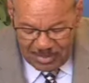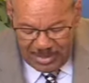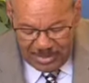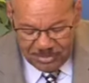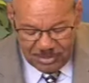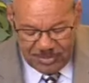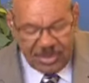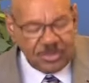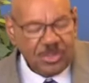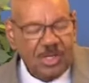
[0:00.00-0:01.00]
And so they
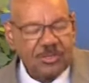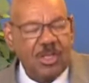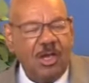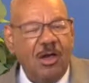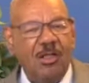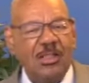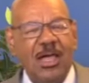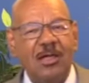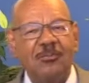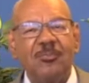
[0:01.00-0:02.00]
started to call
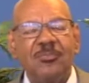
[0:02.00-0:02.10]
out